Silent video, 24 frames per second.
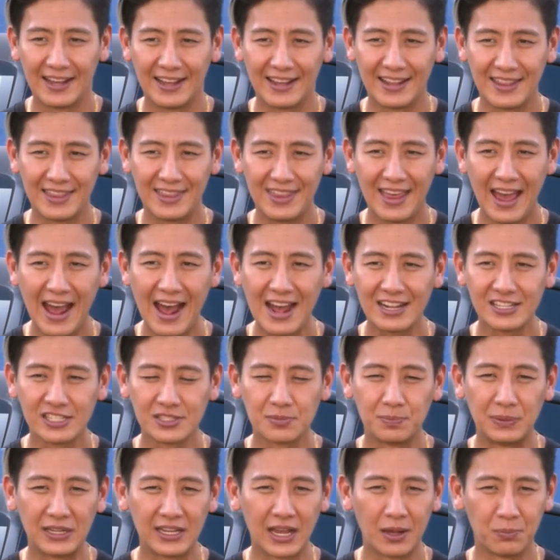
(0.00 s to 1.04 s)
that
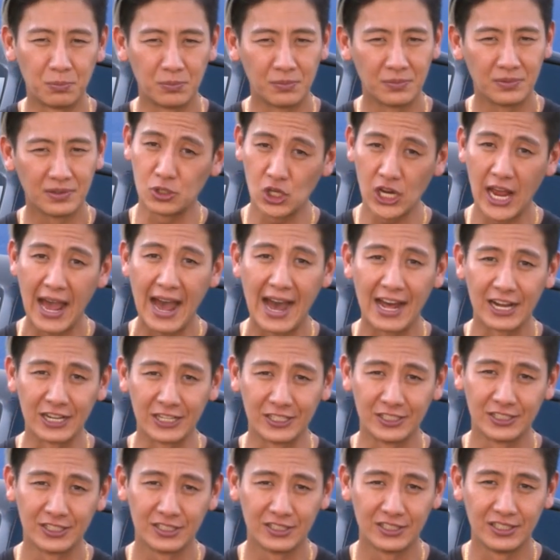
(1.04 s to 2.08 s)
just became
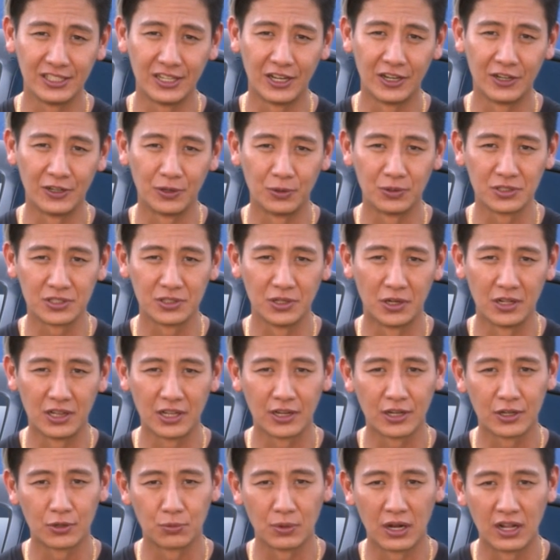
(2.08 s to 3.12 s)
chatter, you know, it was no
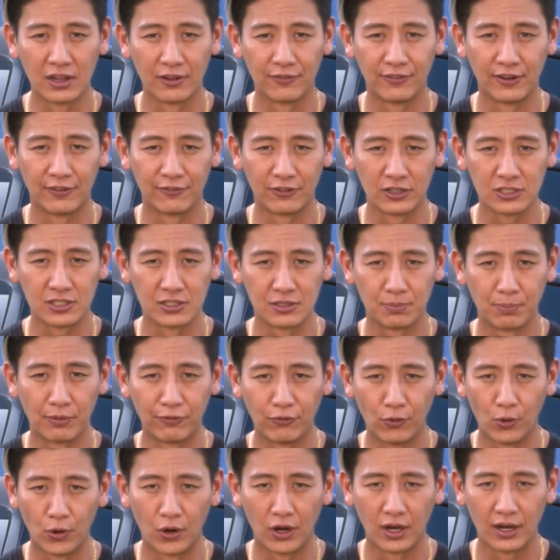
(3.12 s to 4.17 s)
longer relevant, versus
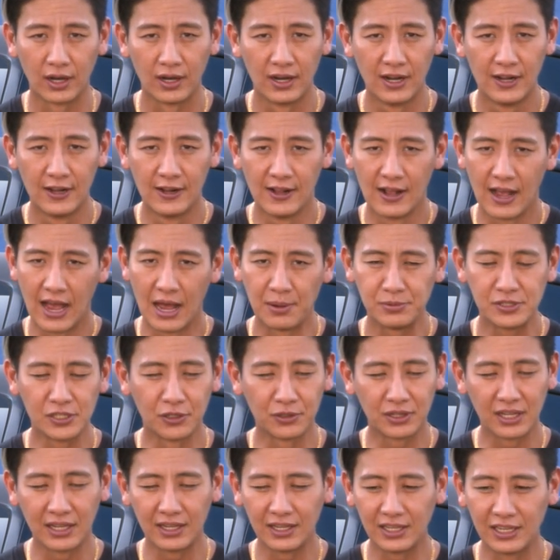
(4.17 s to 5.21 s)
before I'm still
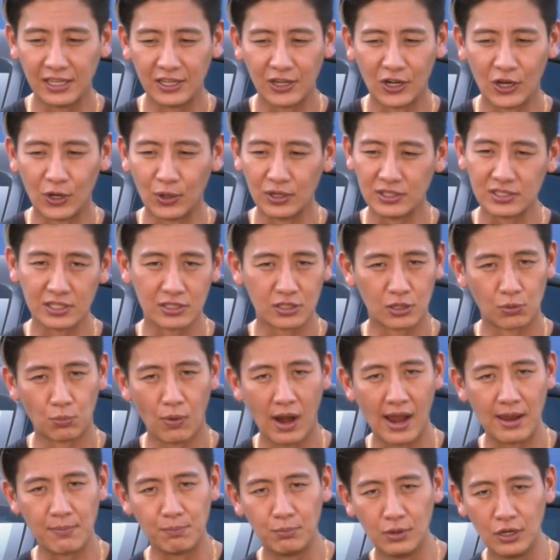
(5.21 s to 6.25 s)
thinking, you know, is this the
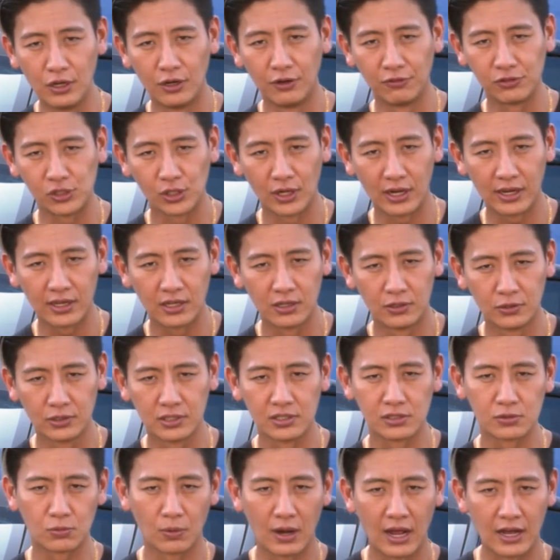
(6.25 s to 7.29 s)
right move? Should I go
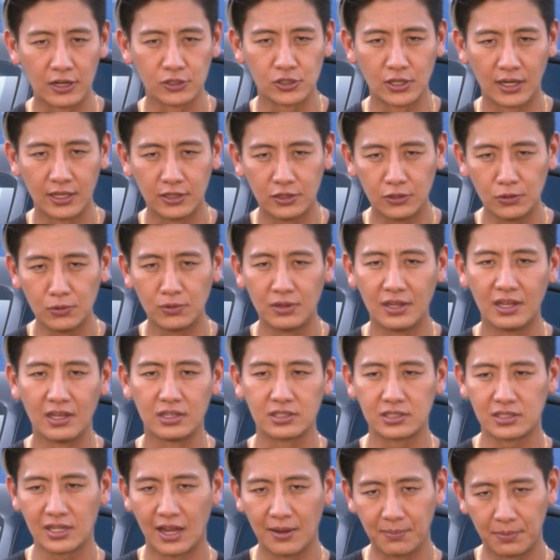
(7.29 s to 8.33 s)
this route? Should I do
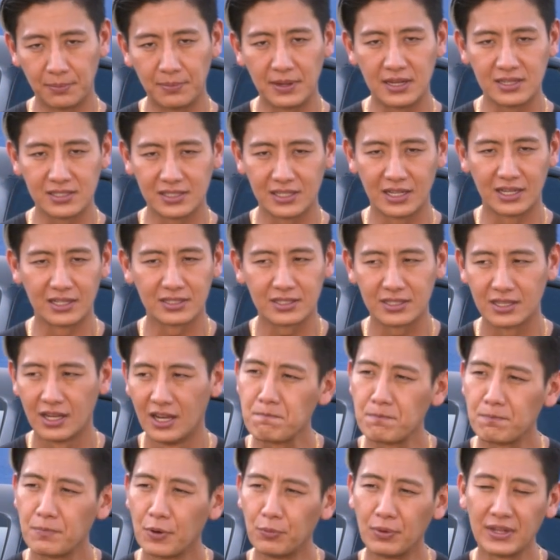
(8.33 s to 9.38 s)
this type of business?
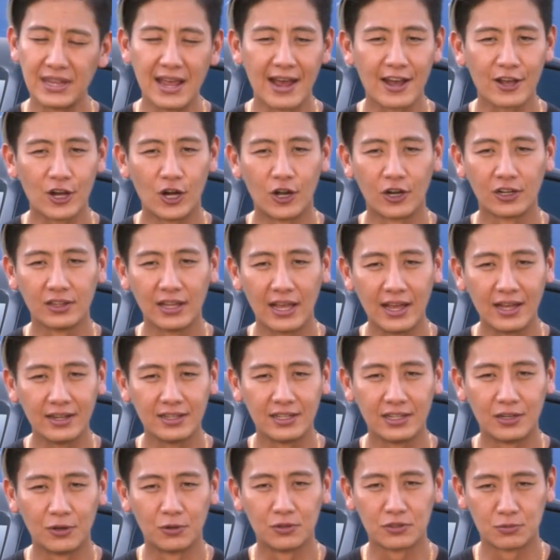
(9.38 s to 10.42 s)
But when that car
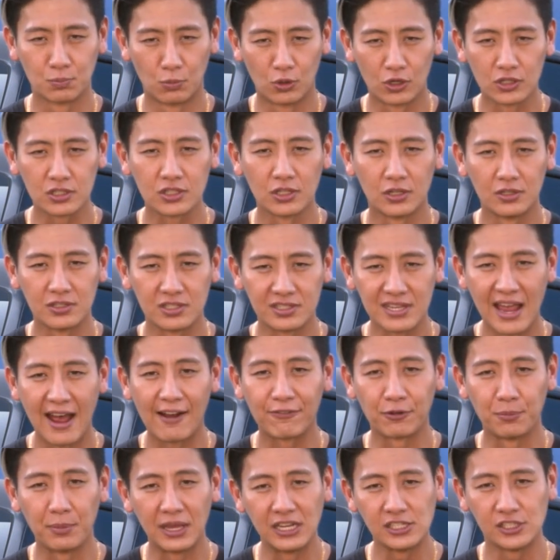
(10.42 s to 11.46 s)
landed, it was more so just
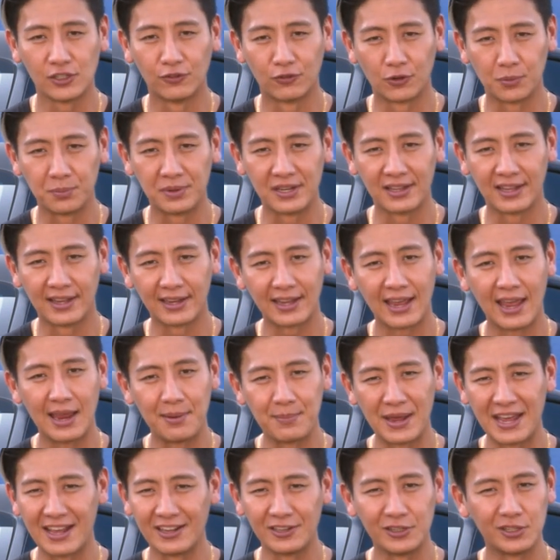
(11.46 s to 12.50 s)
affirmation for me, like, hey
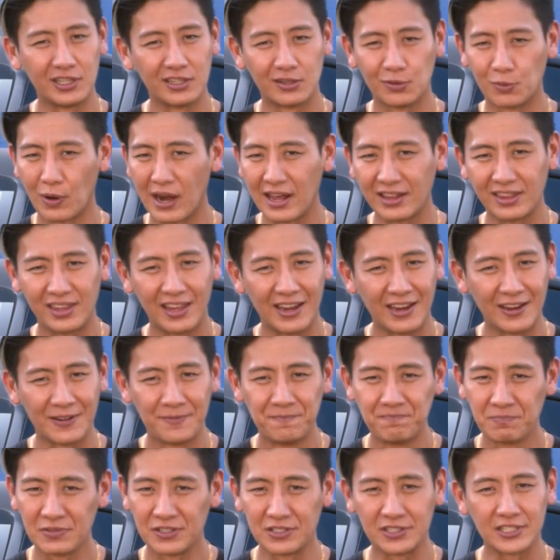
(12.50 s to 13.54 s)
man, you did the right thing,
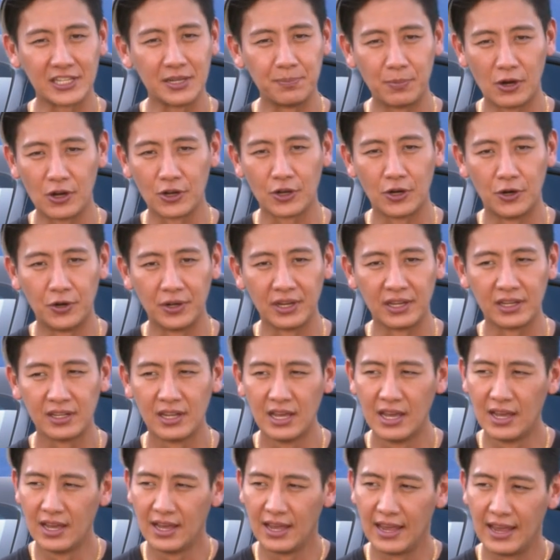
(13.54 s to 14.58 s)
just keep on going.
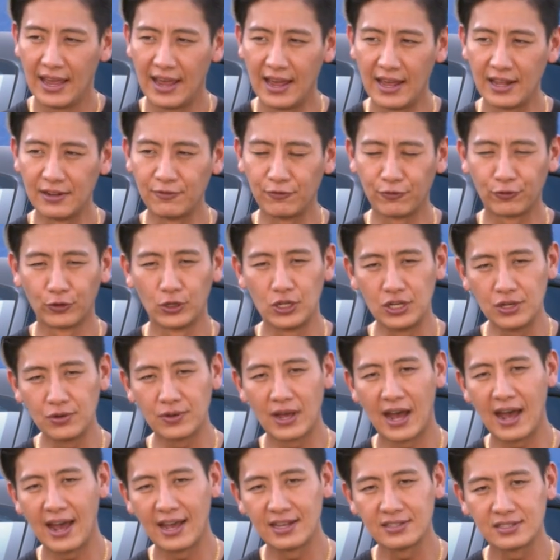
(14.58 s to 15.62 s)
And for you
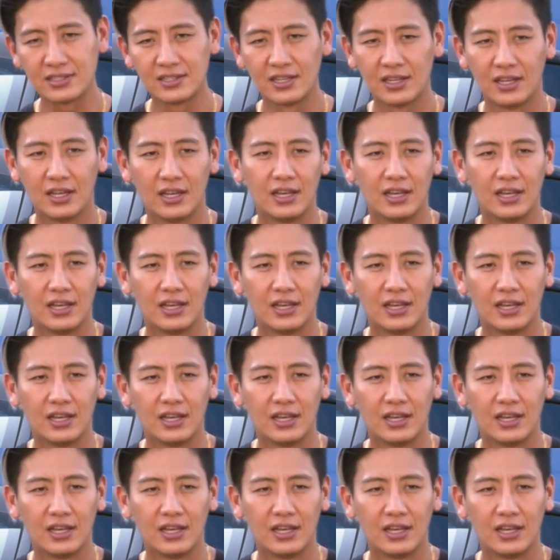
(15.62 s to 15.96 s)
guys